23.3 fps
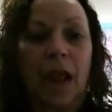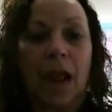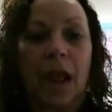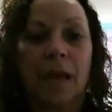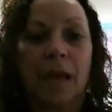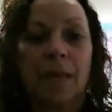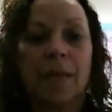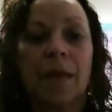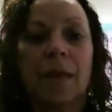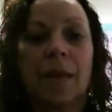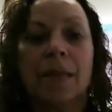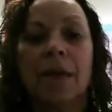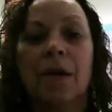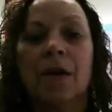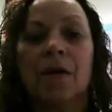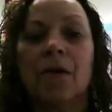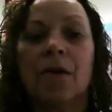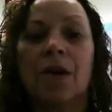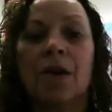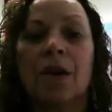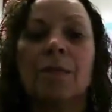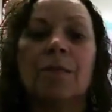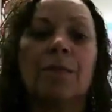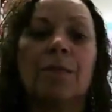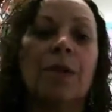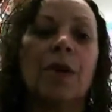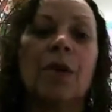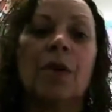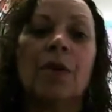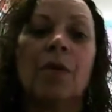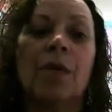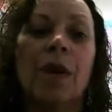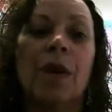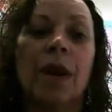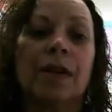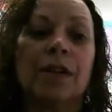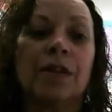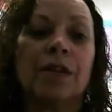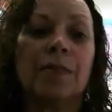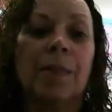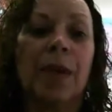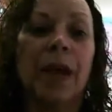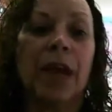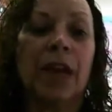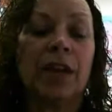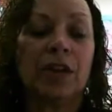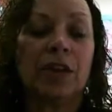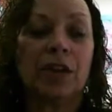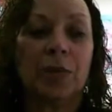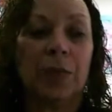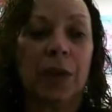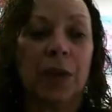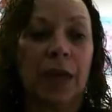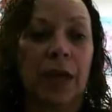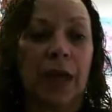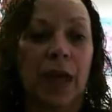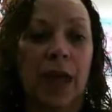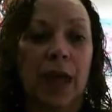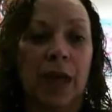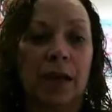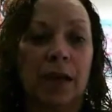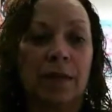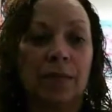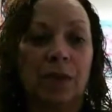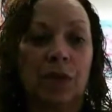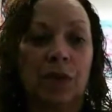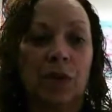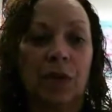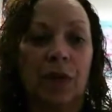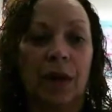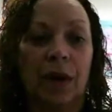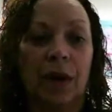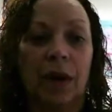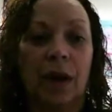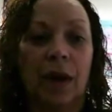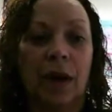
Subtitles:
And then there are computerized management games or